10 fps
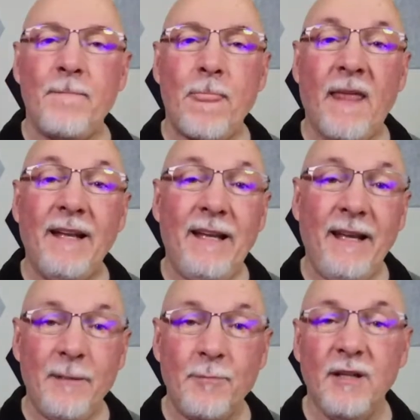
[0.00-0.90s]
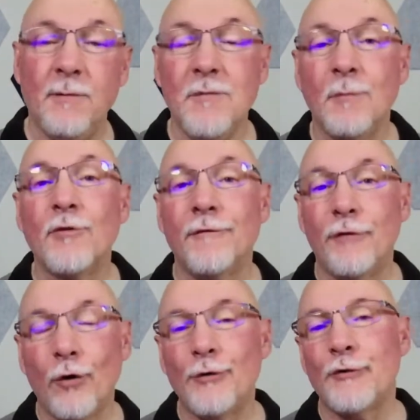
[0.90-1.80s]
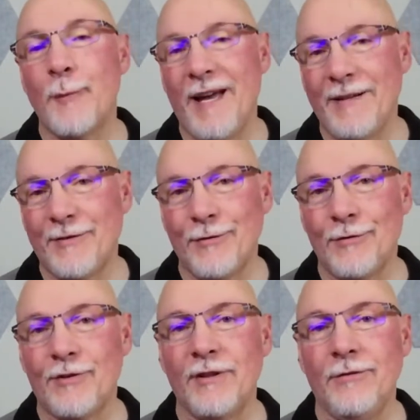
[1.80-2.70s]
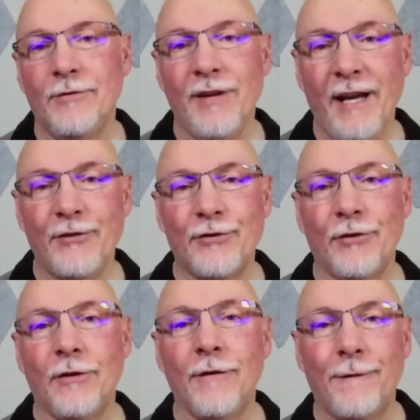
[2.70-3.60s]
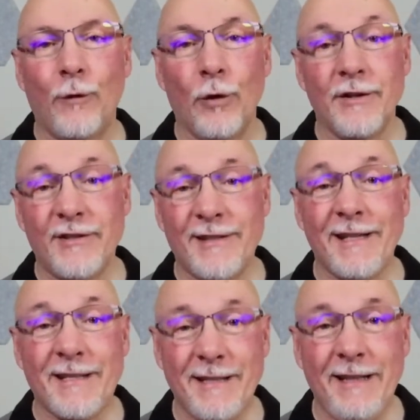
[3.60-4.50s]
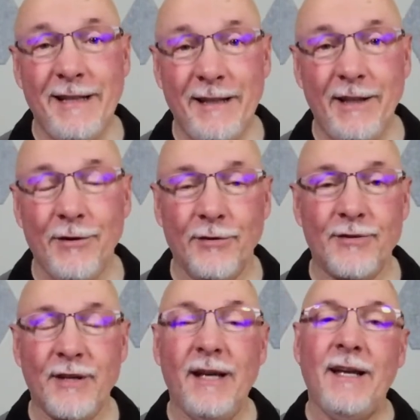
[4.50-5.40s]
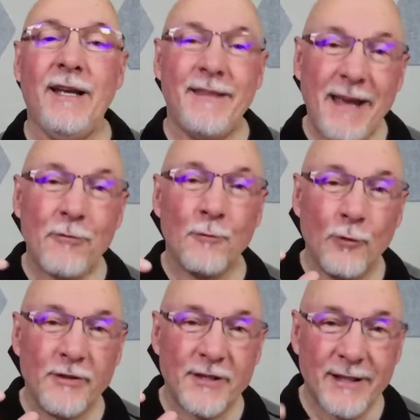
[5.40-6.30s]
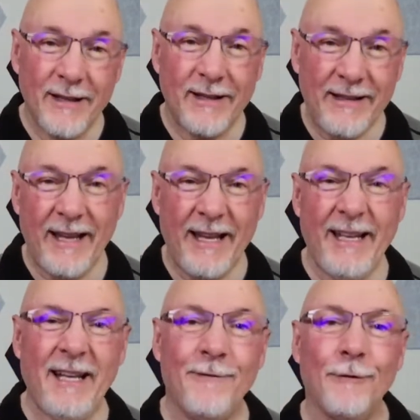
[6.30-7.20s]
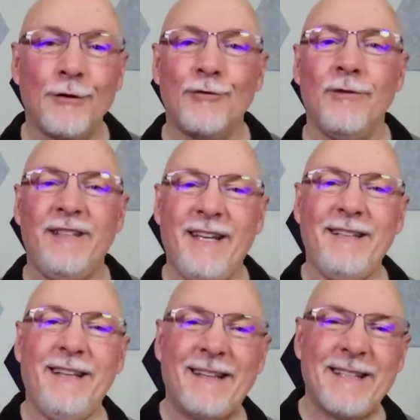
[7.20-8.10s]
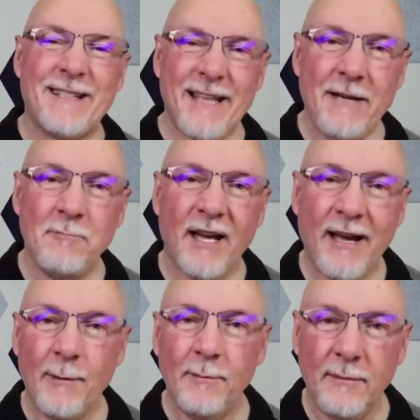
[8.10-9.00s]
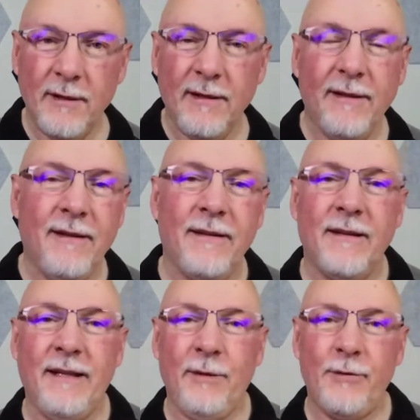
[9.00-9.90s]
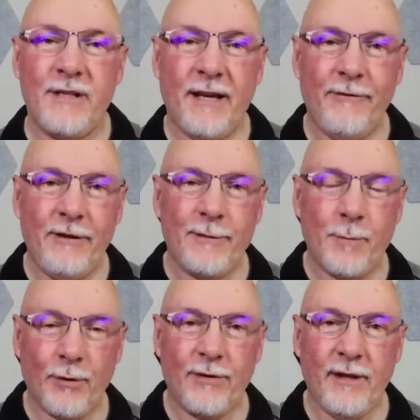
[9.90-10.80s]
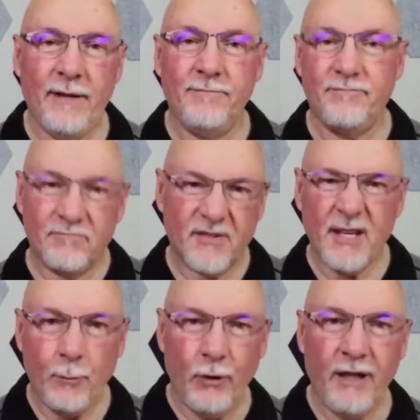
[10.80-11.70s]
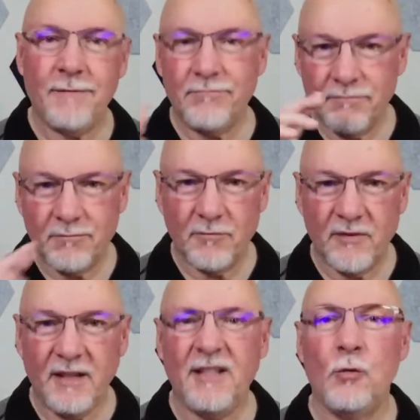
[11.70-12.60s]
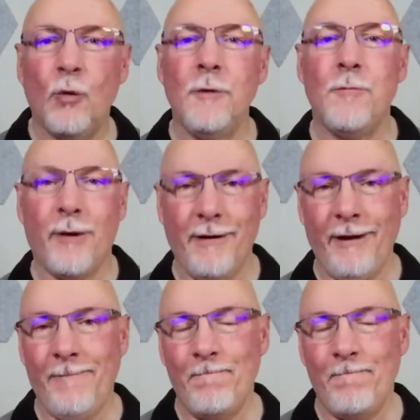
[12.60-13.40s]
and he had been a member of Toastmasters International for 60 years. That was an anniversary date at the same time that he was having his birthday. Same week, they did one party.